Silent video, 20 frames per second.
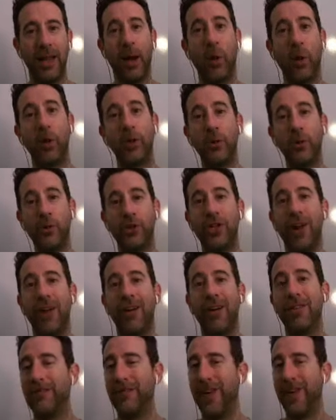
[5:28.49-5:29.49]
Now, when you
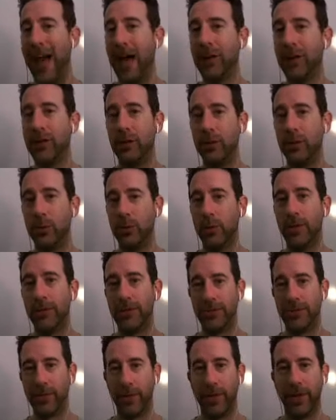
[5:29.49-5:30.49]
share the value
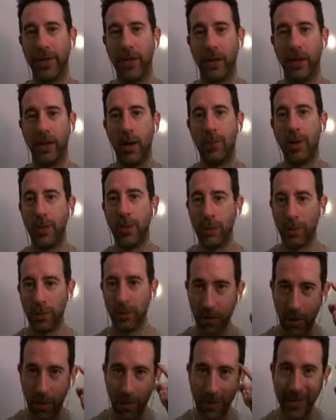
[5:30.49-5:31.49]
of something, people
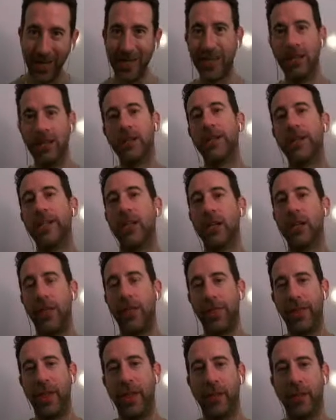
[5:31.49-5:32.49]
are immediately going to
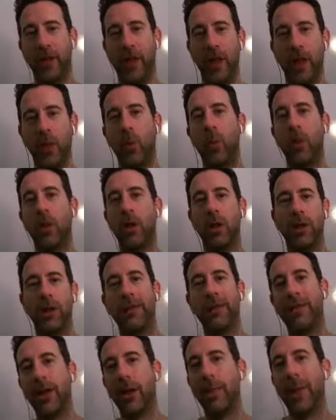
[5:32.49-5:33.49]
think, well,
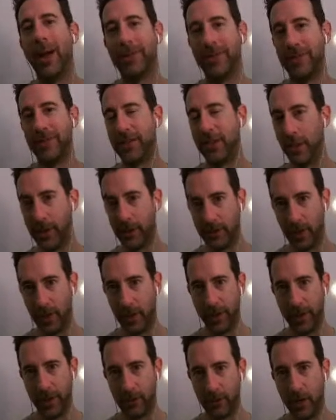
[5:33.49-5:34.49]
they're about to sell me
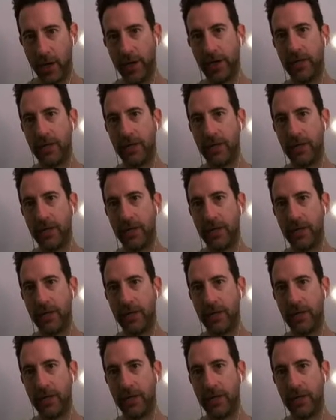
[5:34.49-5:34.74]
something, right?